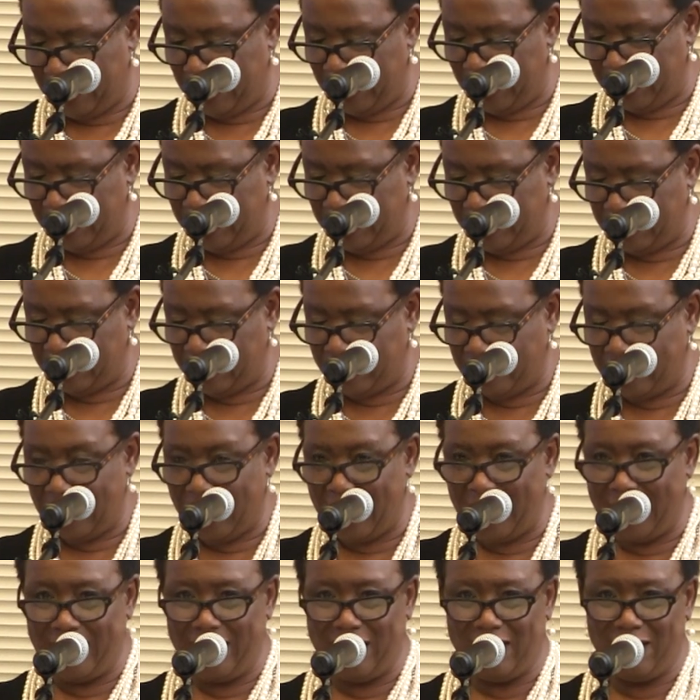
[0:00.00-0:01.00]
And
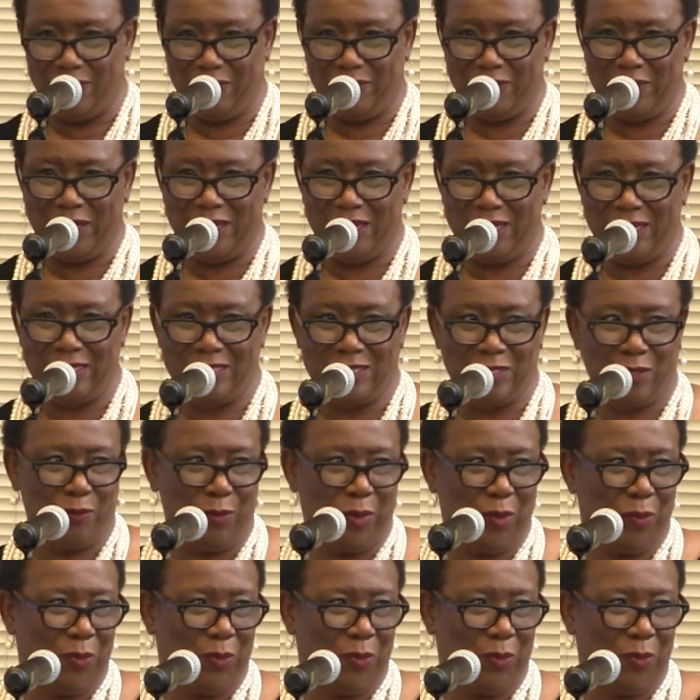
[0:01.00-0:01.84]
I have a, some